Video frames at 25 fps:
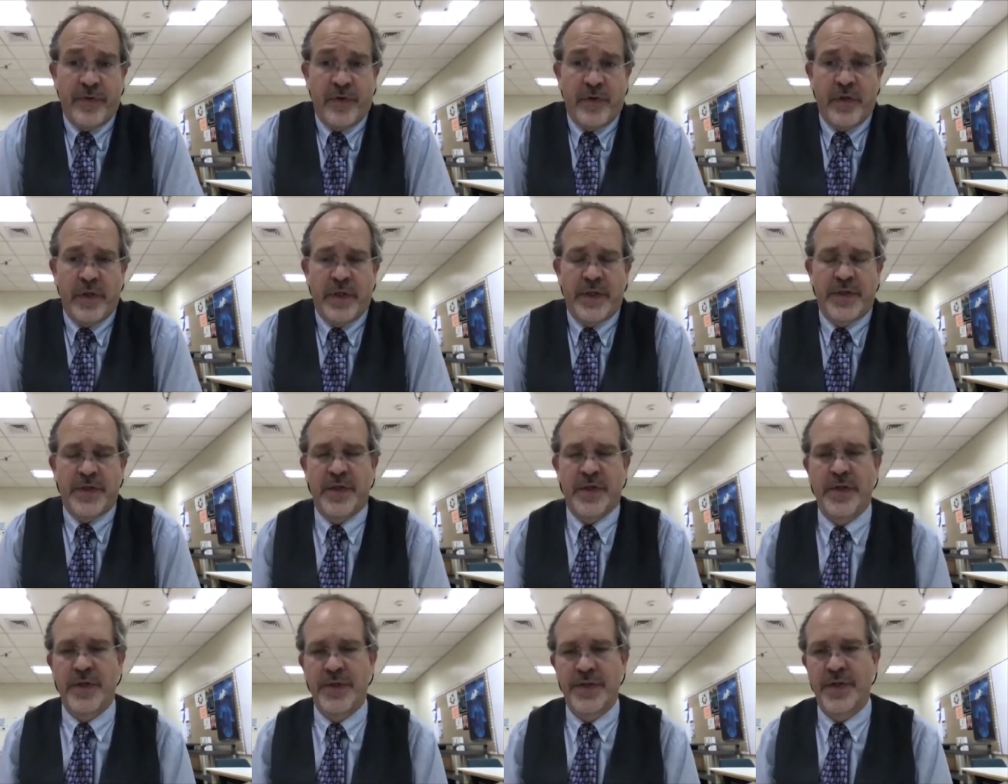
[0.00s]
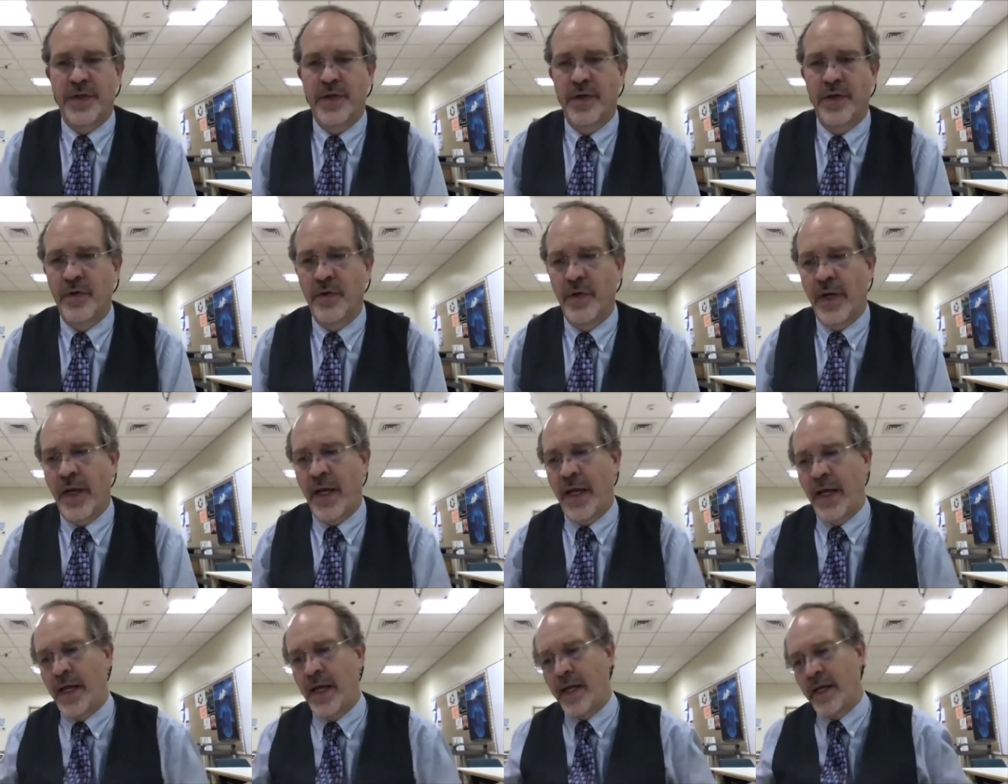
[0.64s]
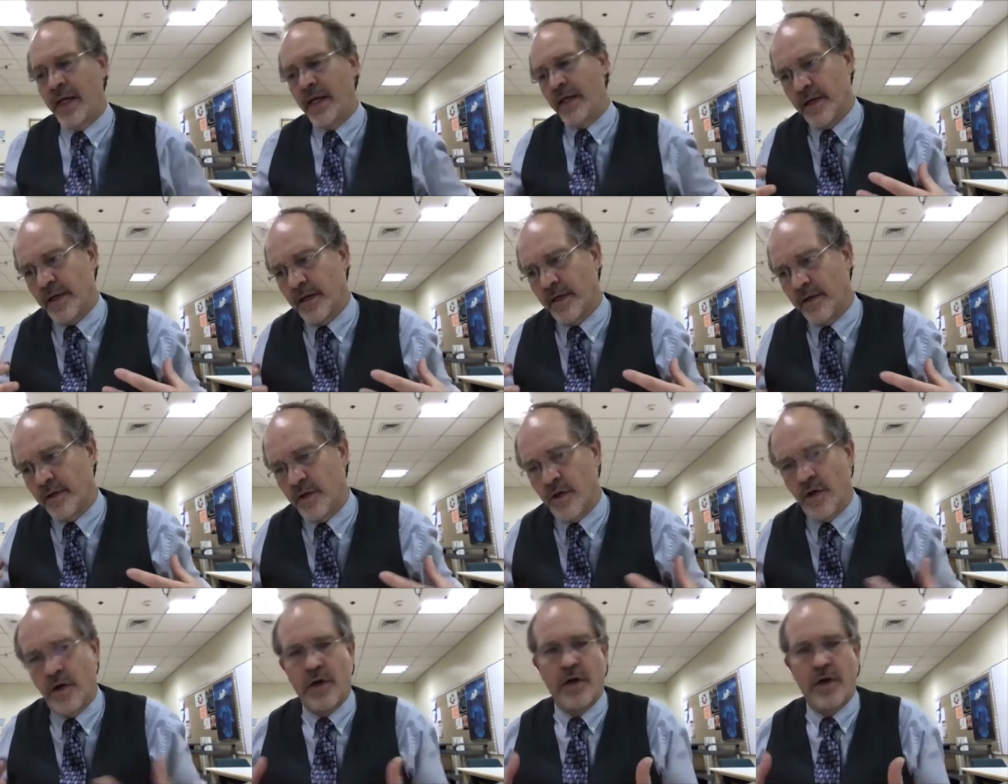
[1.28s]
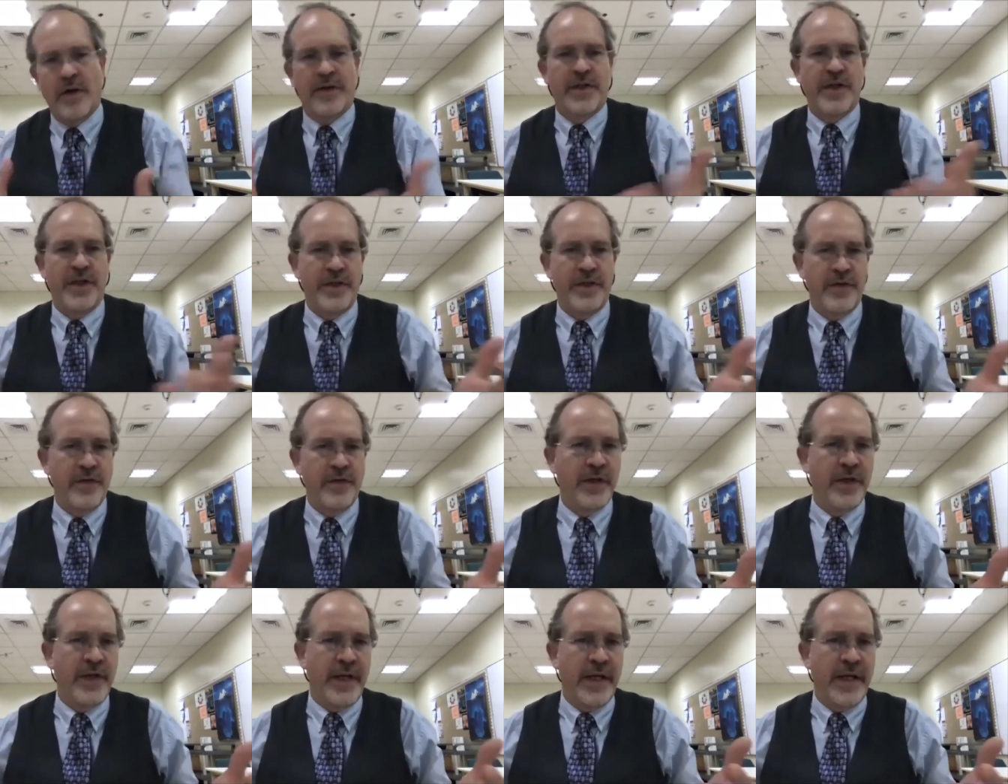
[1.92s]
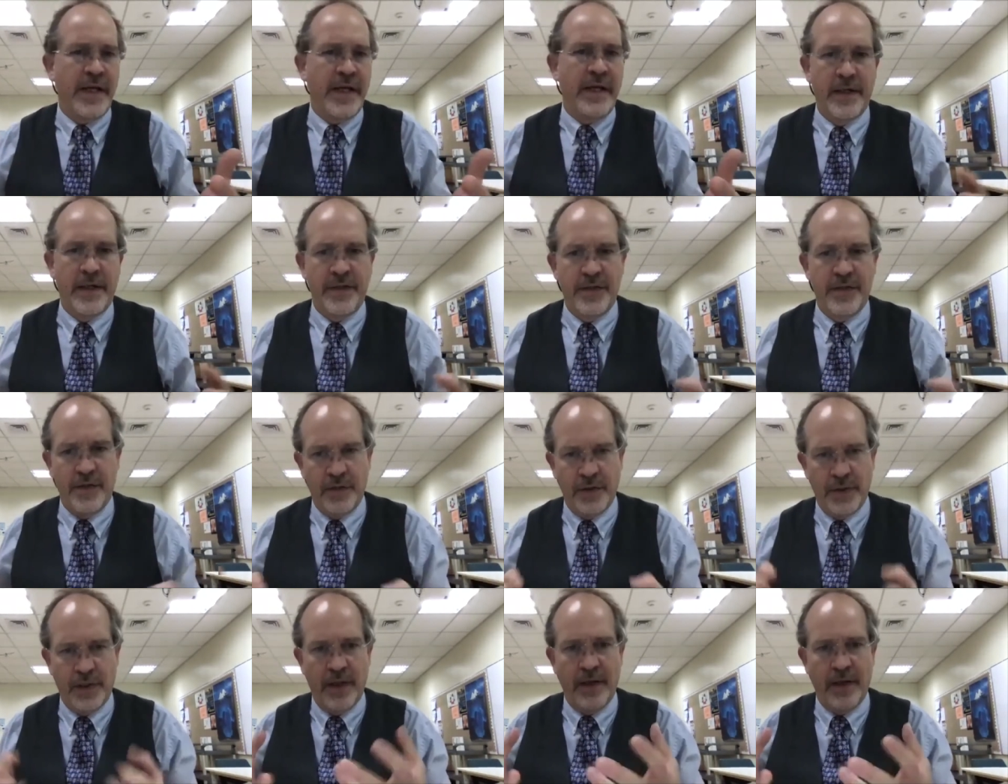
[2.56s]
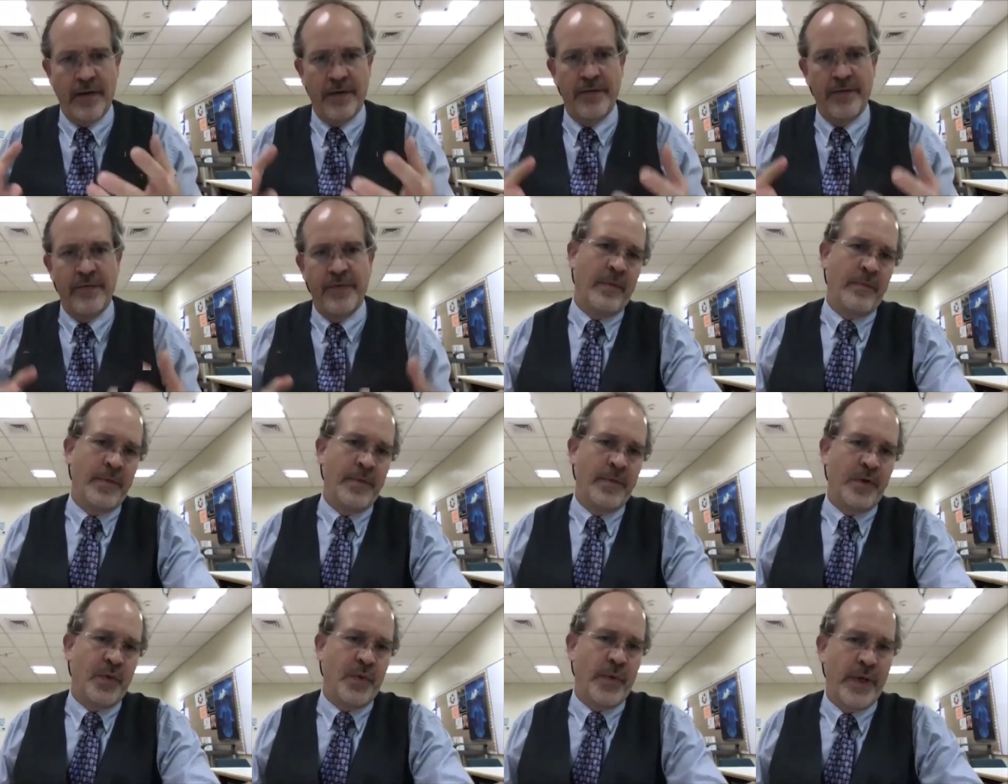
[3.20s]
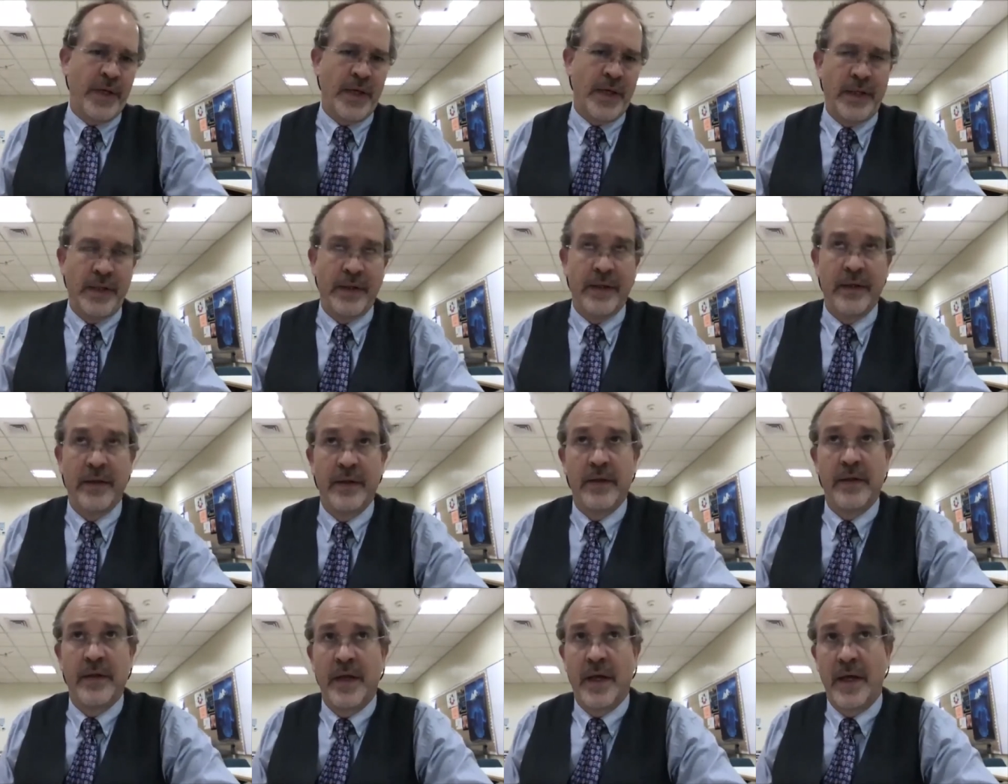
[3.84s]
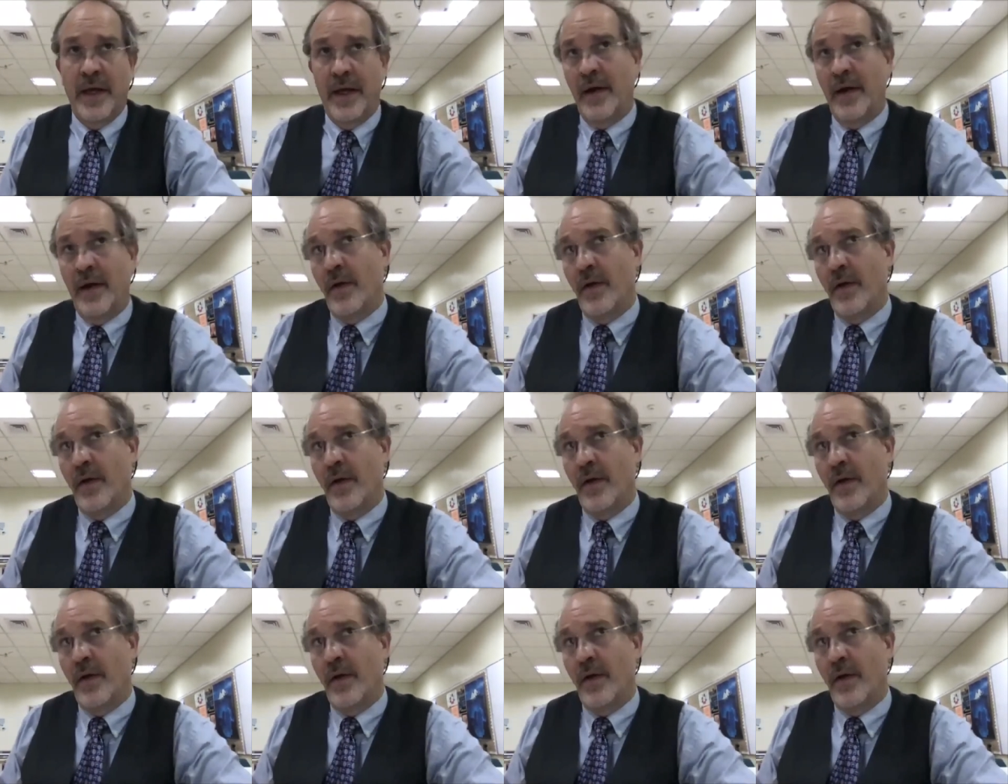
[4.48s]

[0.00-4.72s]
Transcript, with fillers: it's also a call to unity, to love between uh,